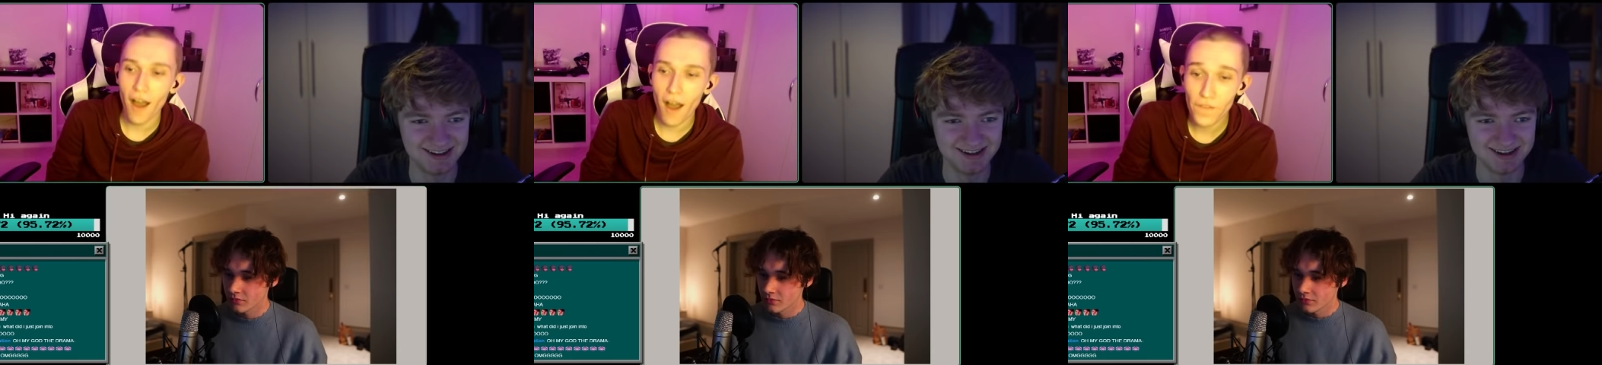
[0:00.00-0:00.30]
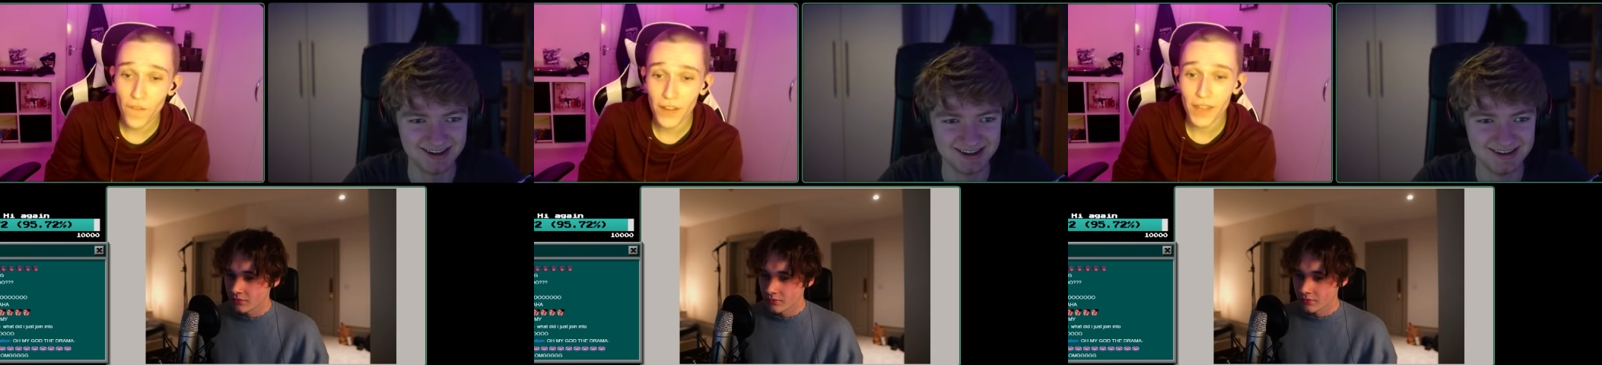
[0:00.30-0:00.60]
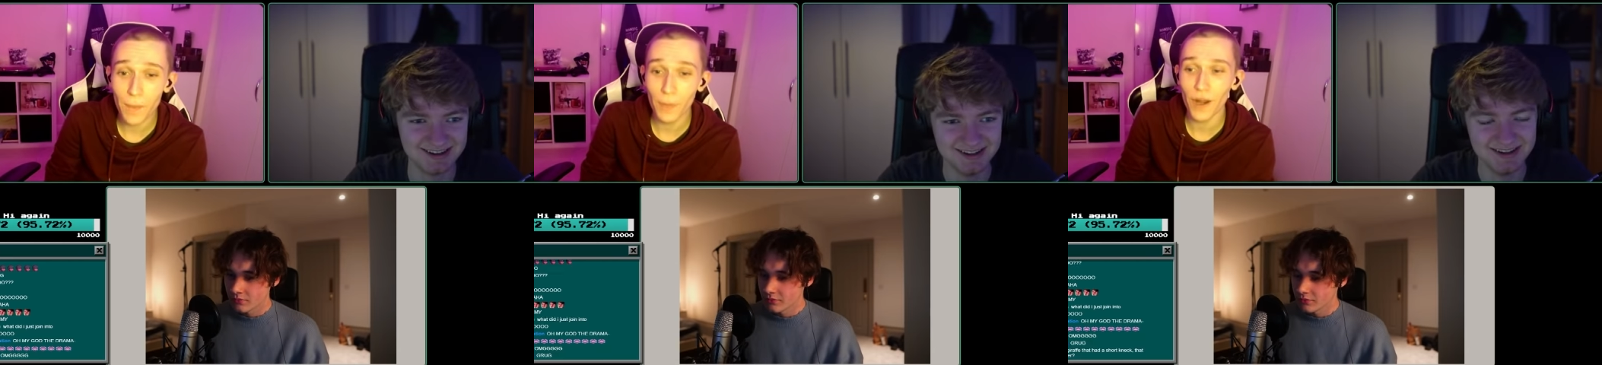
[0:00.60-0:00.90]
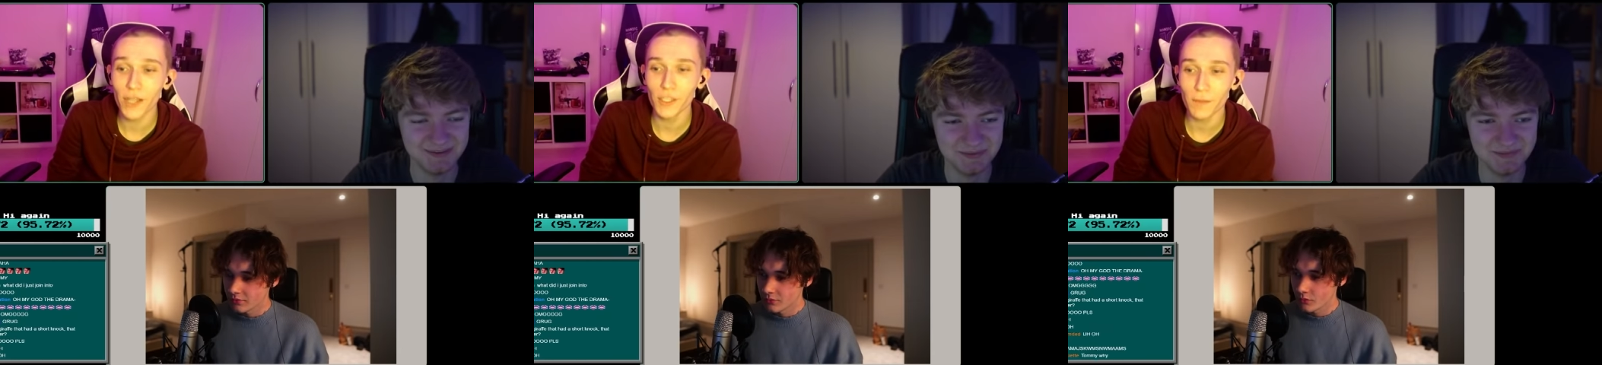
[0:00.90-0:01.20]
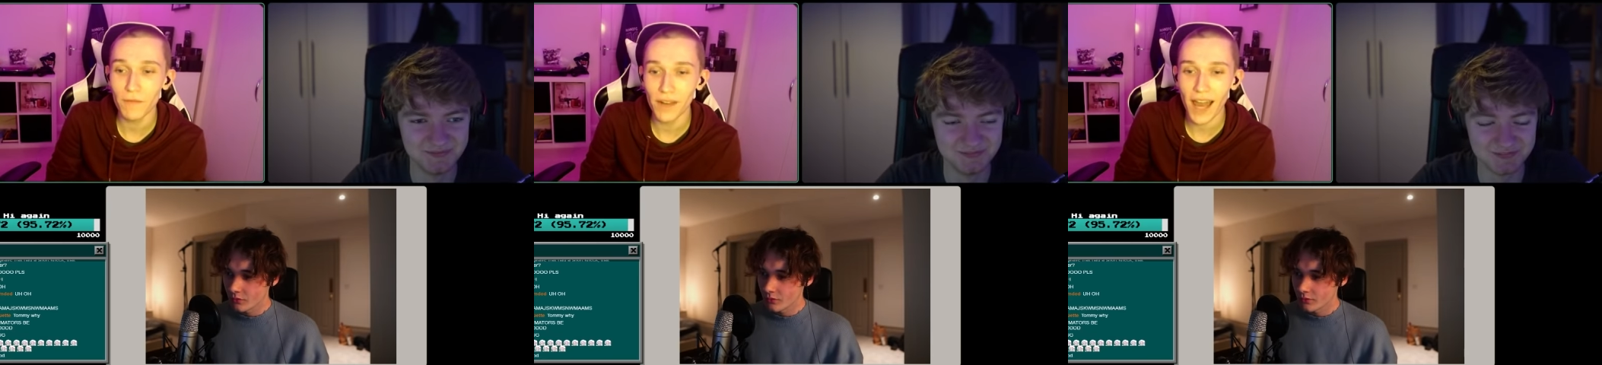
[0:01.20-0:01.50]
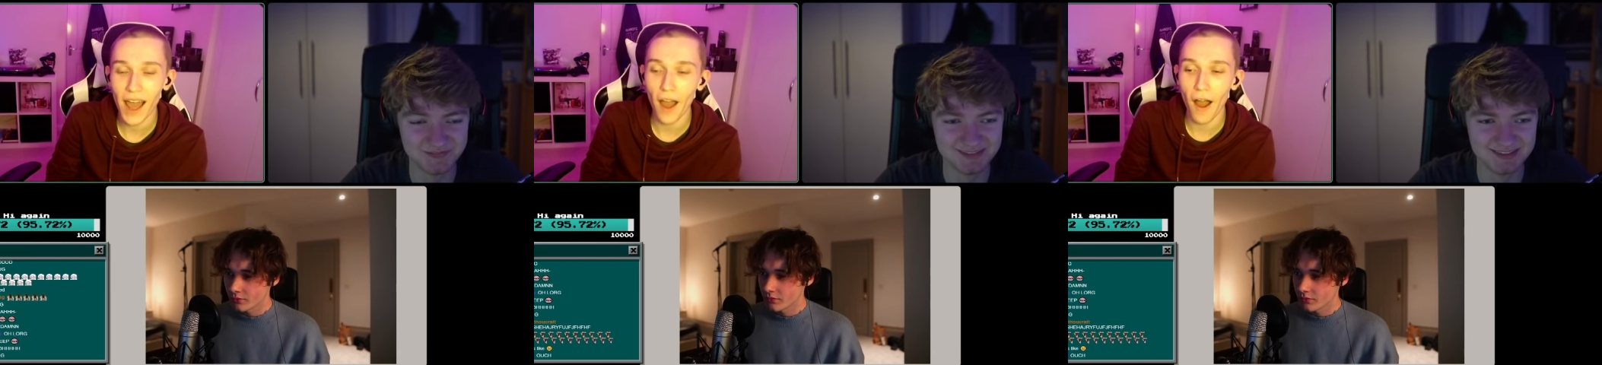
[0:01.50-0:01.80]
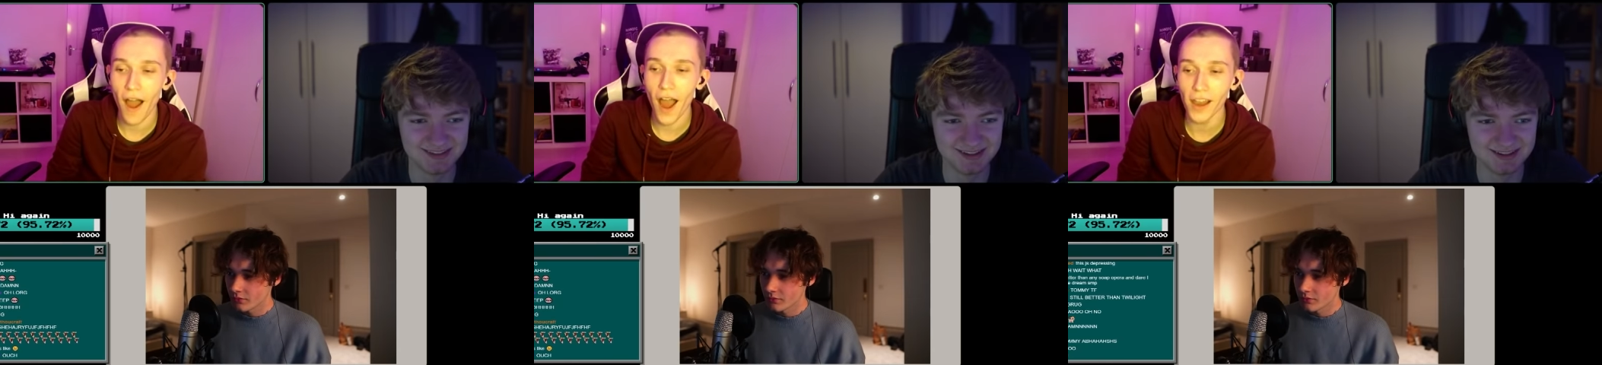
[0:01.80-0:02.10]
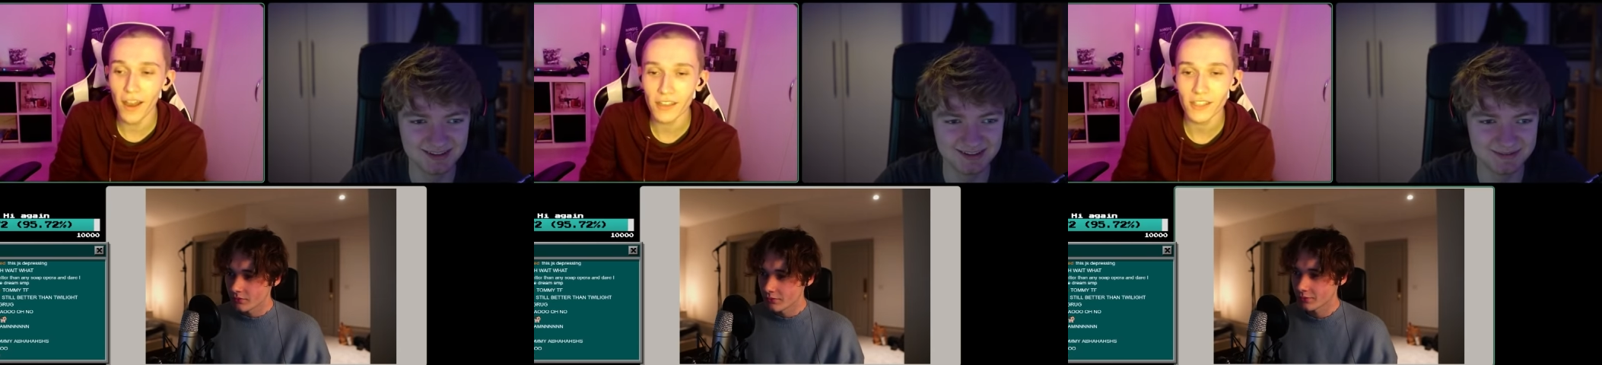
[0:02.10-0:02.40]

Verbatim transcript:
Speaker 1: I find their print to be... Rela I, I like